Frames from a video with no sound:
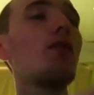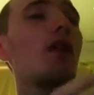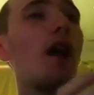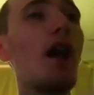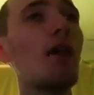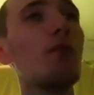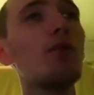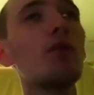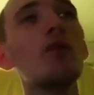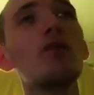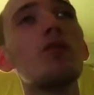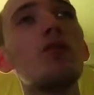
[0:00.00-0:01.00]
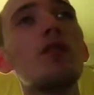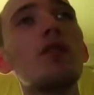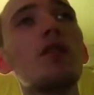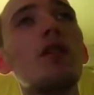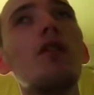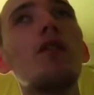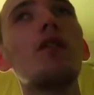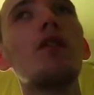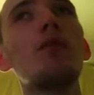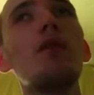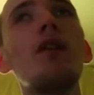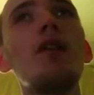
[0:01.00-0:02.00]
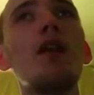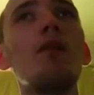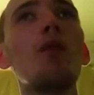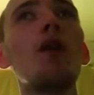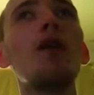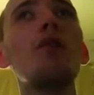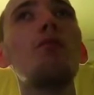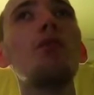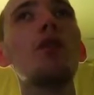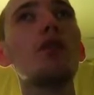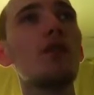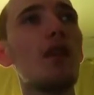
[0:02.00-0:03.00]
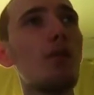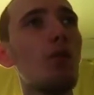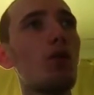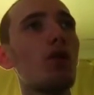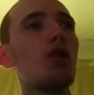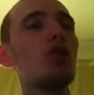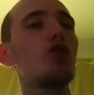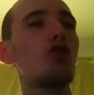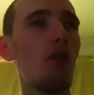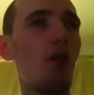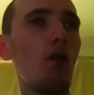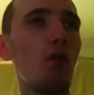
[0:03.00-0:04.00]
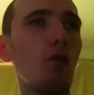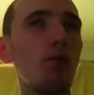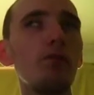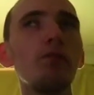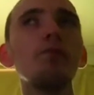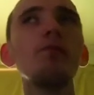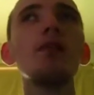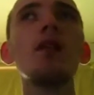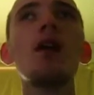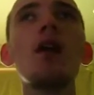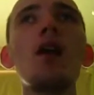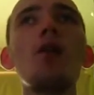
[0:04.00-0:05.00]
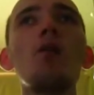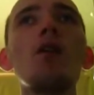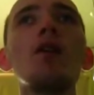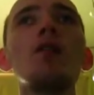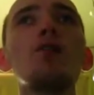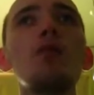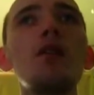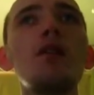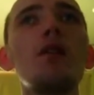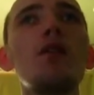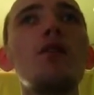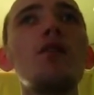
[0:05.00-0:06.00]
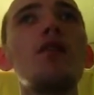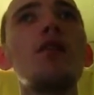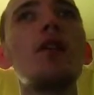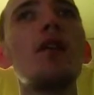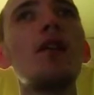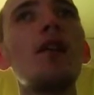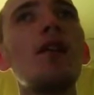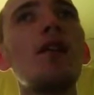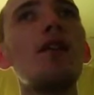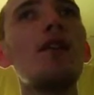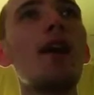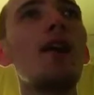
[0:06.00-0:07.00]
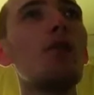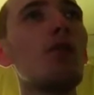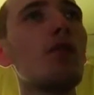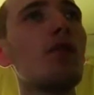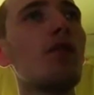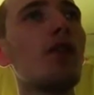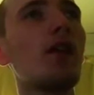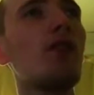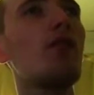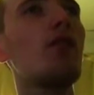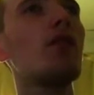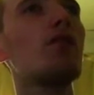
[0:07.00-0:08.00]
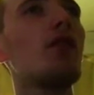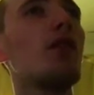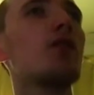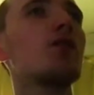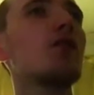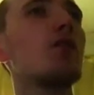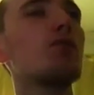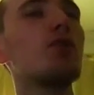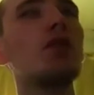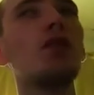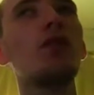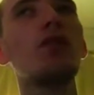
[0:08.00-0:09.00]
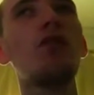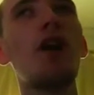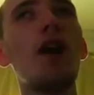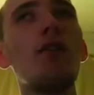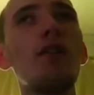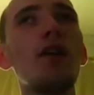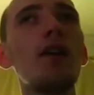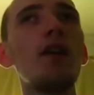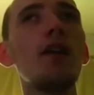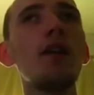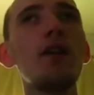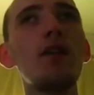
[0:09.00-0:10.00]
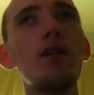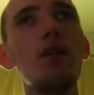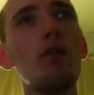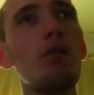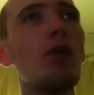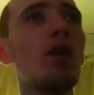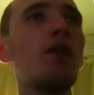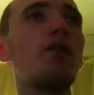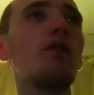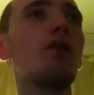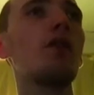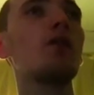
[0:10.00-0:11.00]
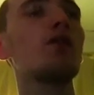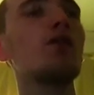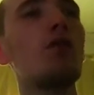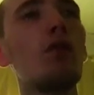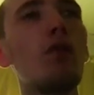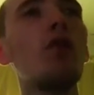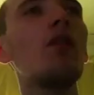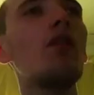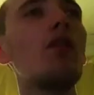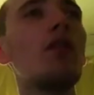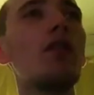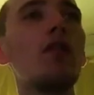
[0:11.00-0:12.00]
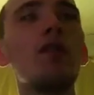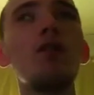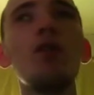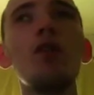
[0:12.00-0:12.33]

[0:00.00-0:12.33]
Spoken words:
Apple is always going to be that way because they want control. Whereas Windows, they want to give you the vast option of having whatever else you want on your system.